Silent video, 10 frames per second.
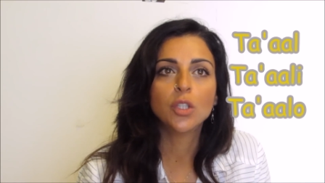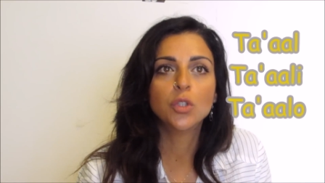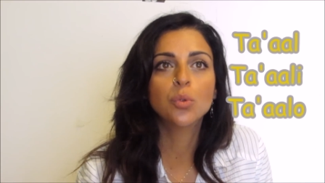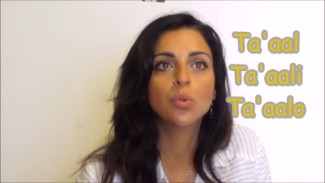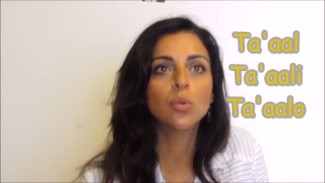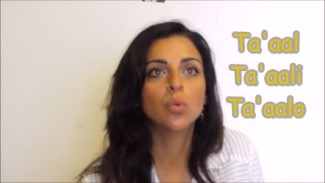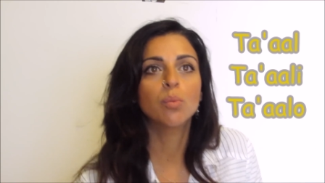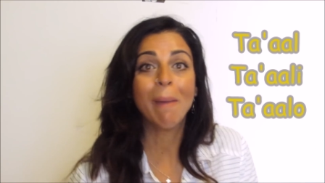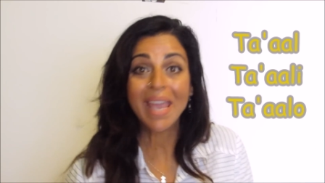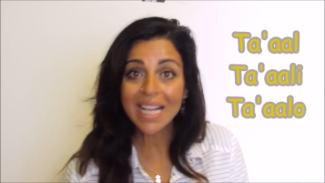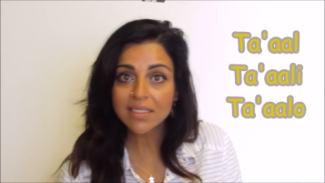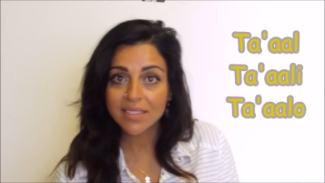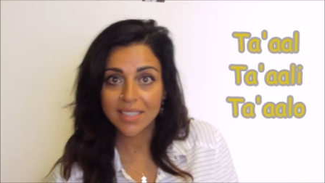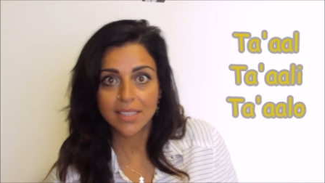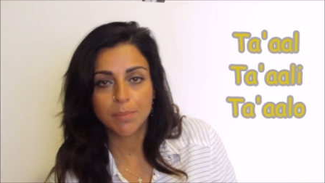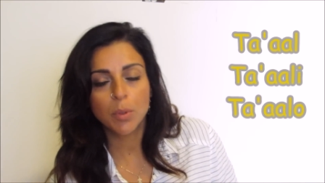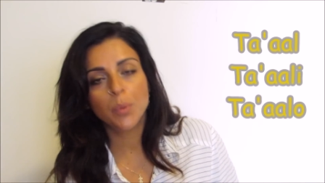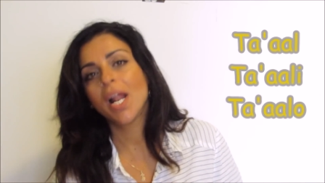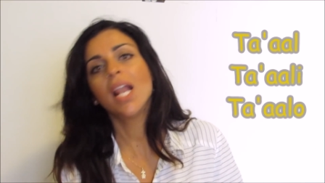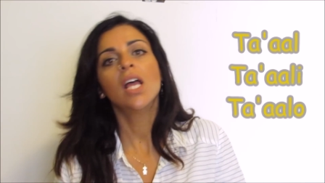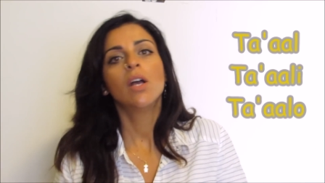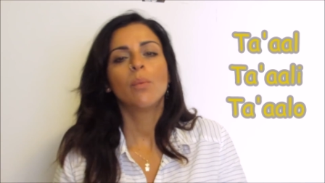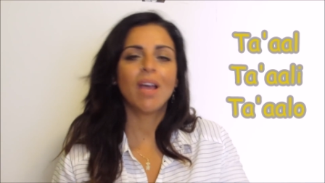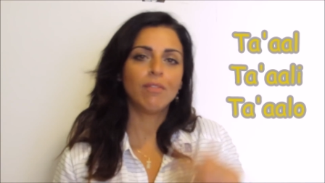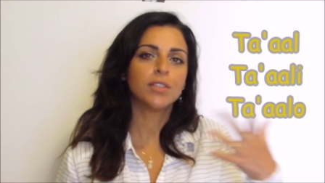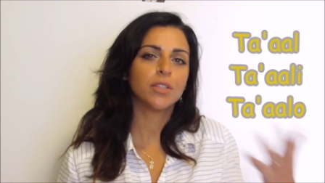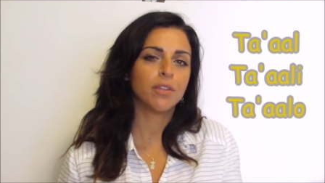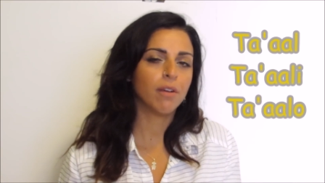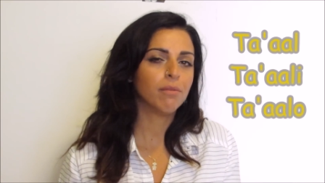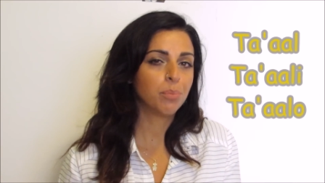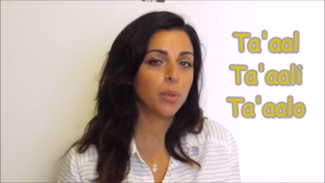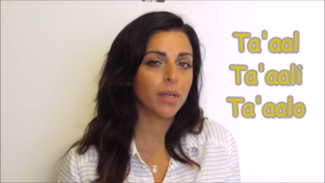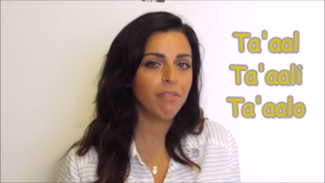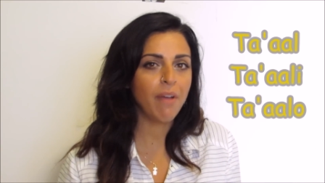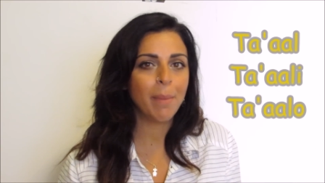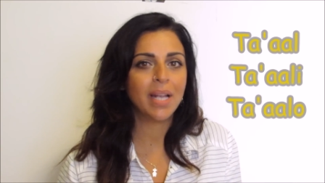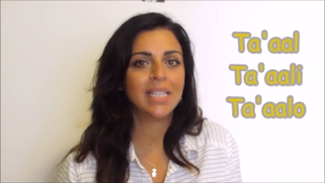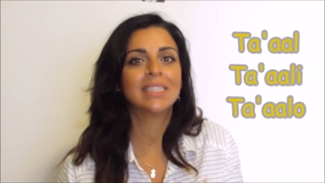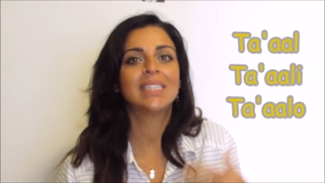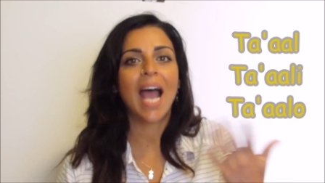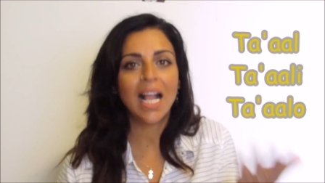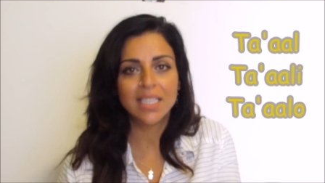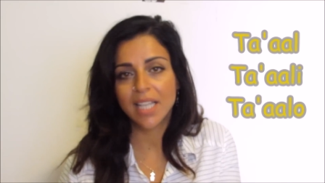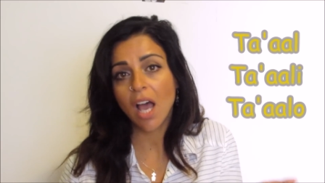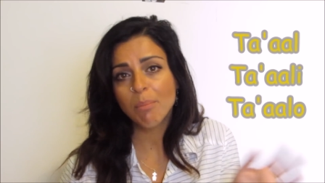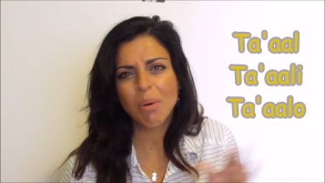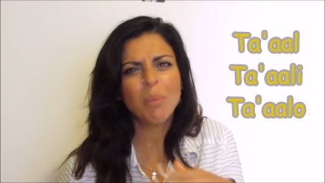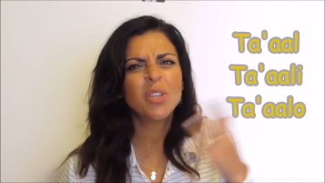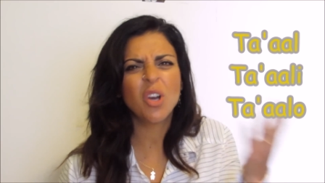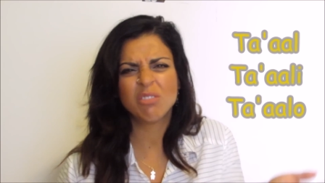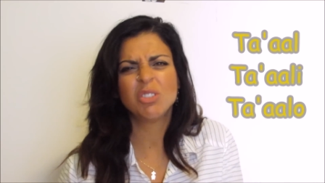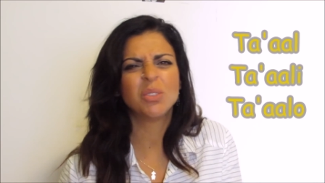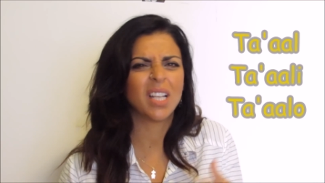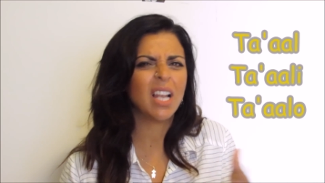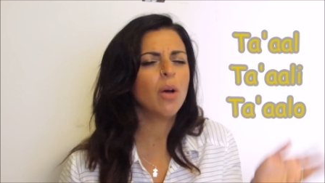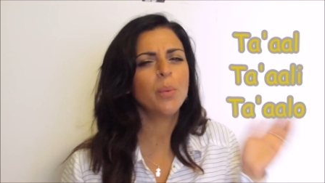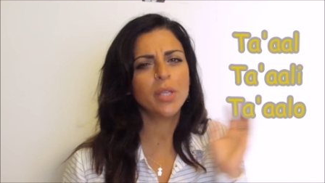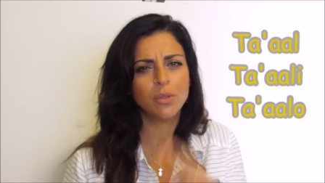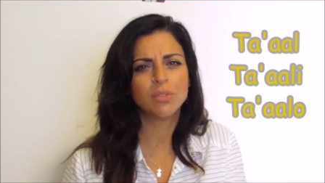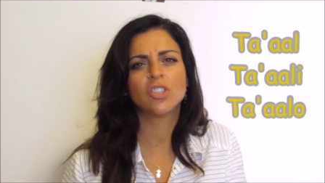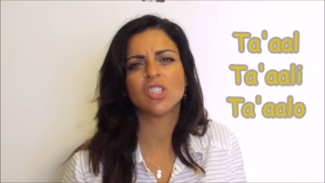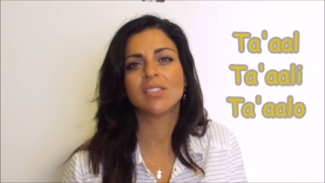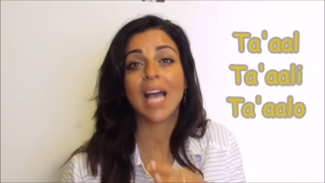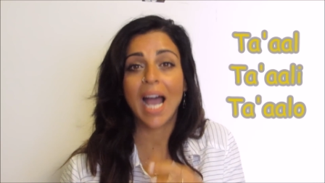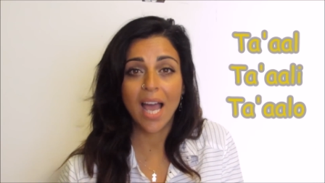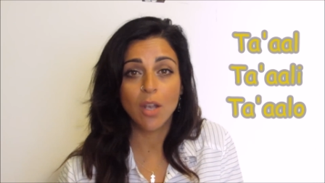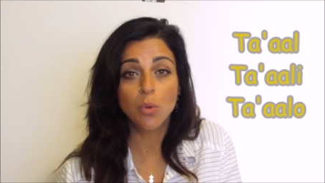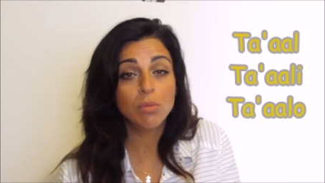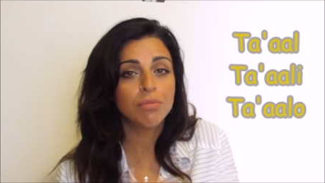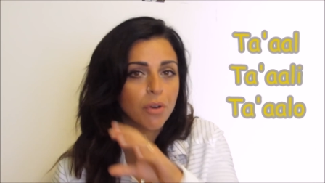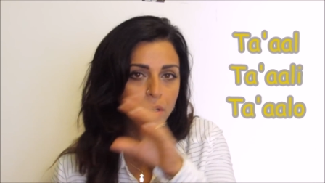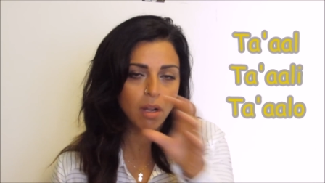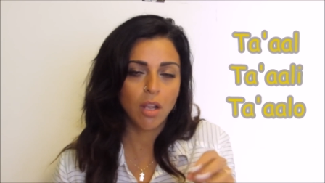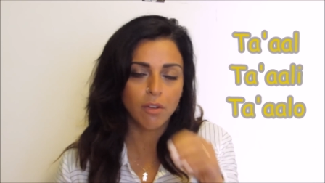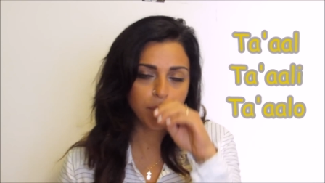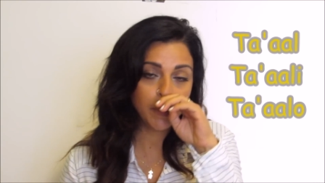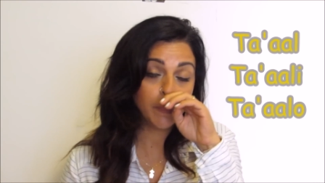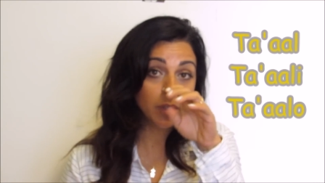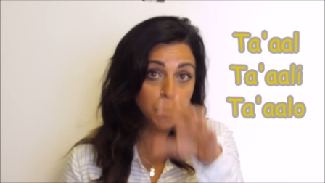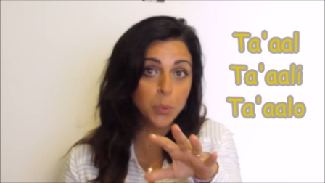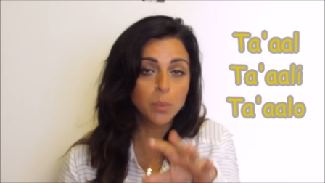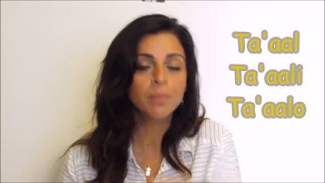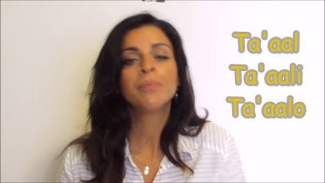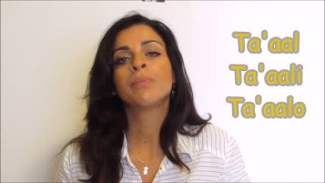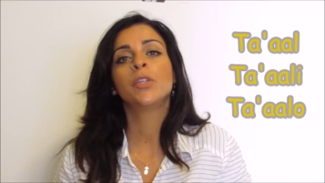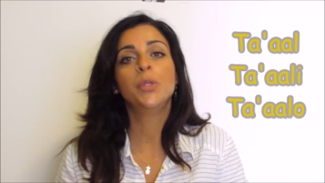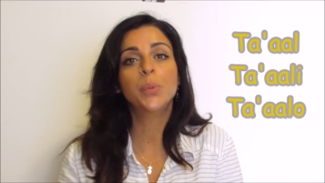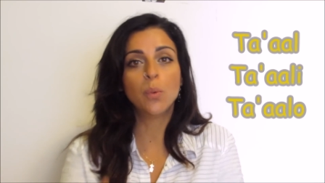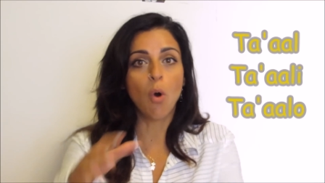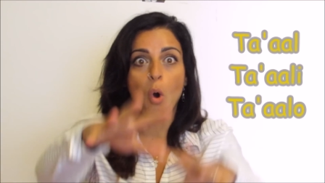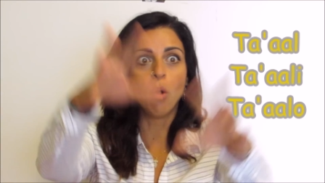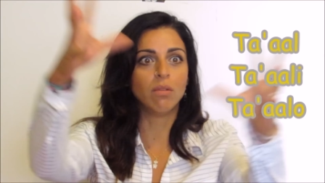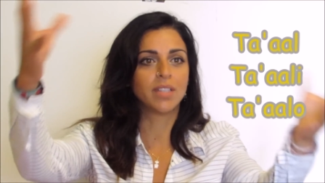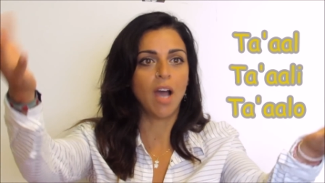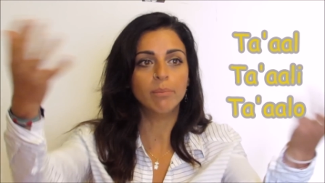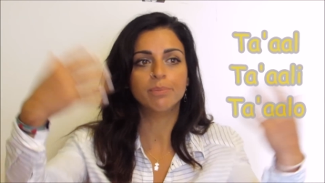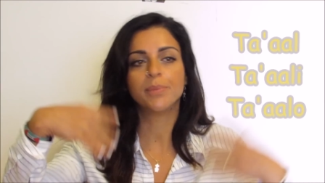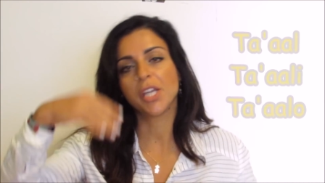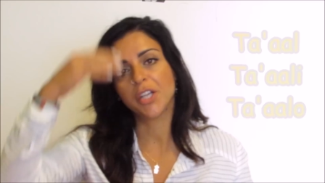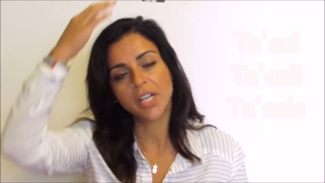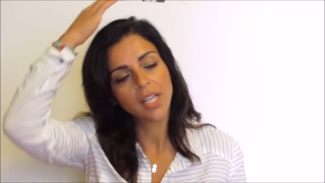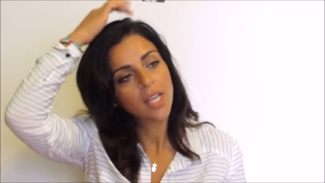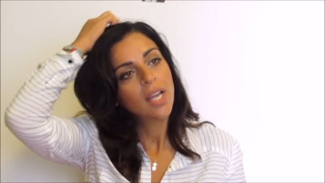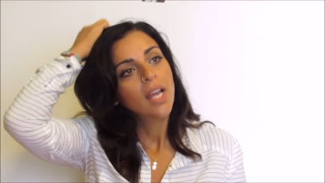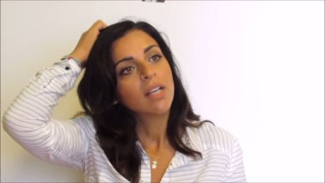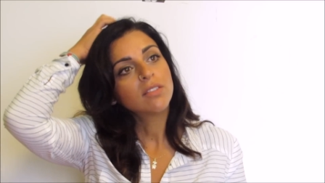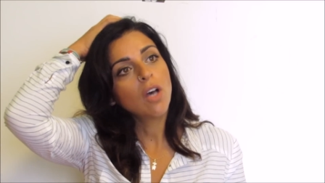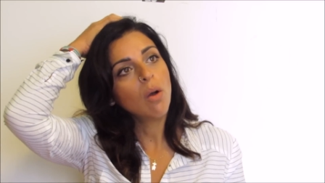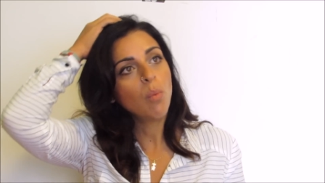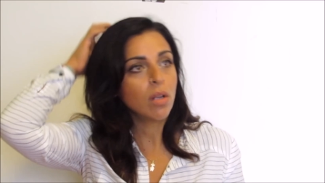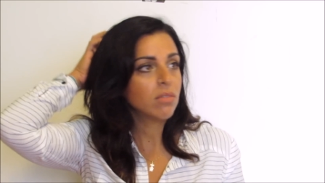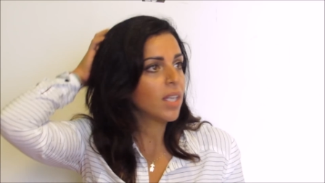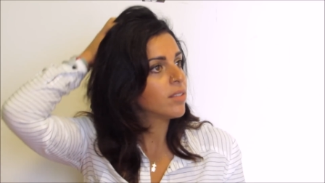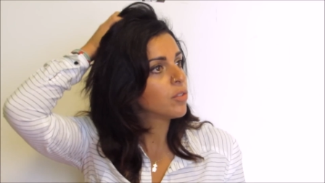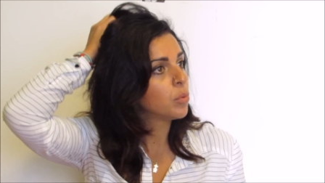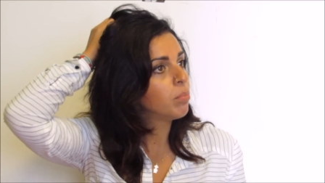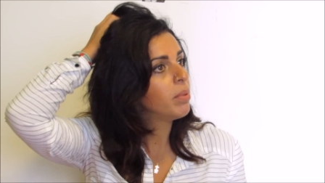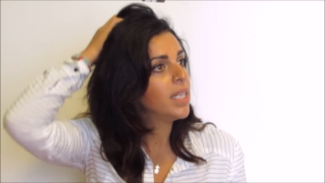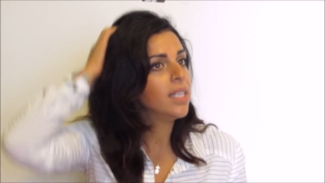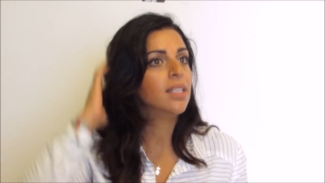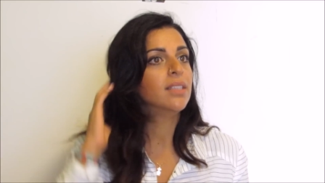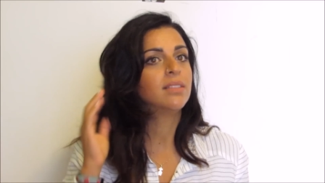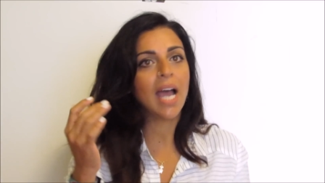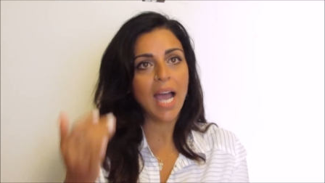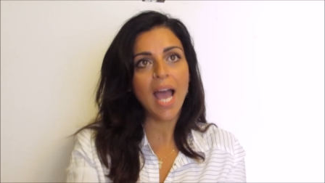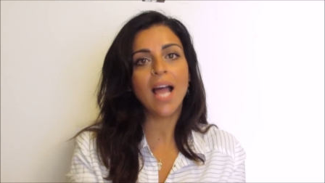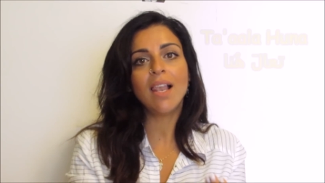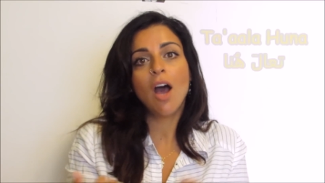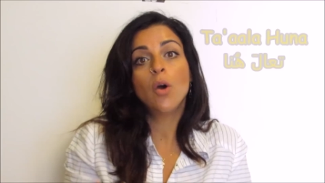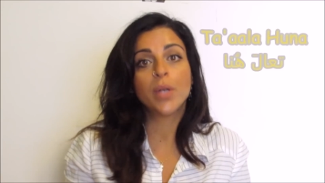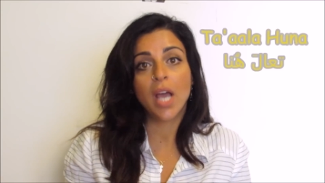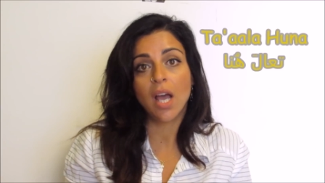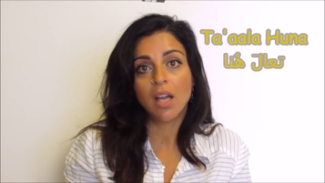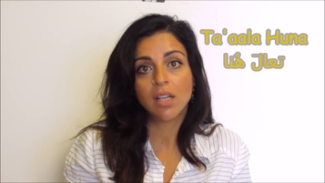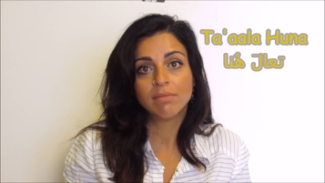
you males, plural. We have also the plural feminine, ta'alna, but we don't use a lot. We use just ta'alu for a lot of people. You all come here. So one sentence would be ta'ala huna,